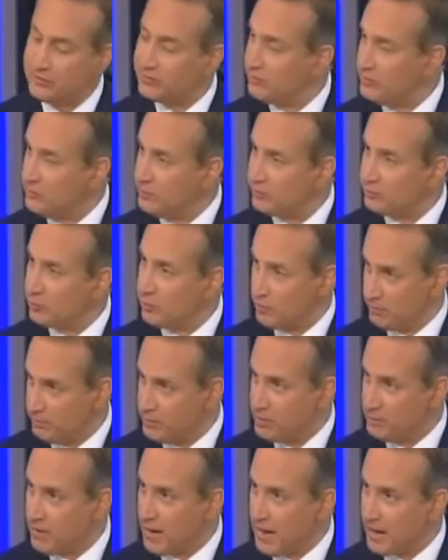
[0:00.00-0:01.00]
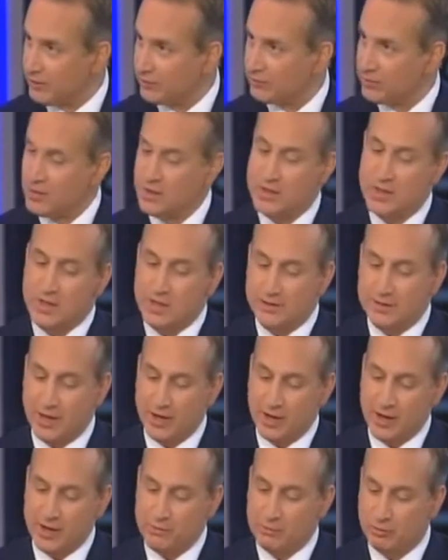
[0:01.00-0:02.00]
stimulus were to be passed, that
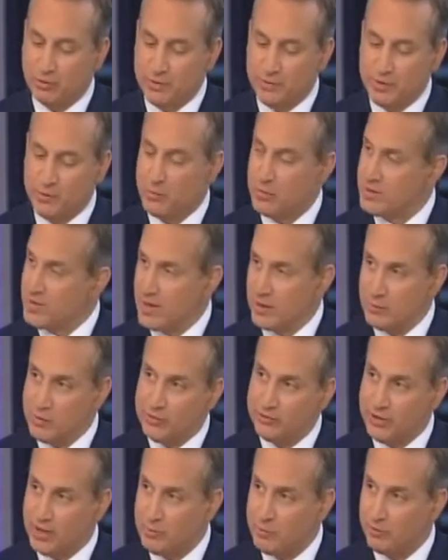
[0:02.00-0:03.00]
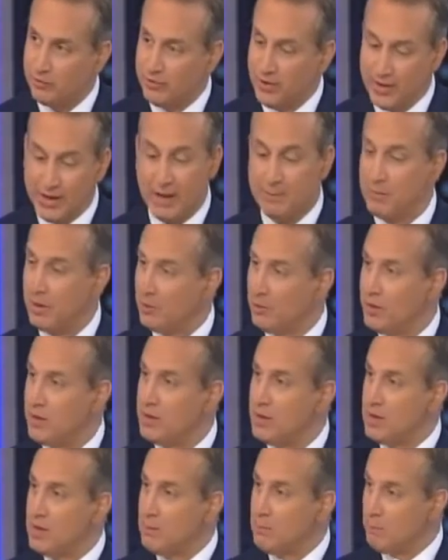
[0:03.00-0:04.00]
unemployment would not reach 8%. And by the way,
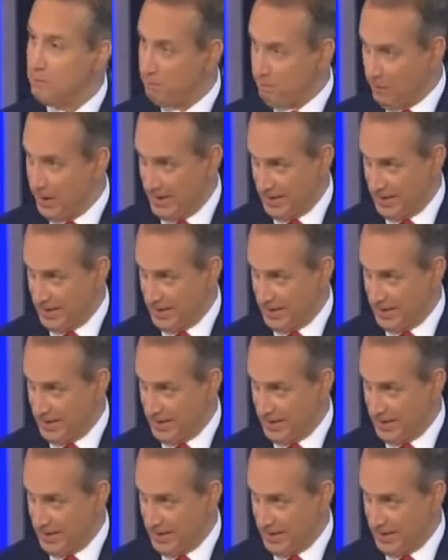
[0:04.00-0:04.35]
by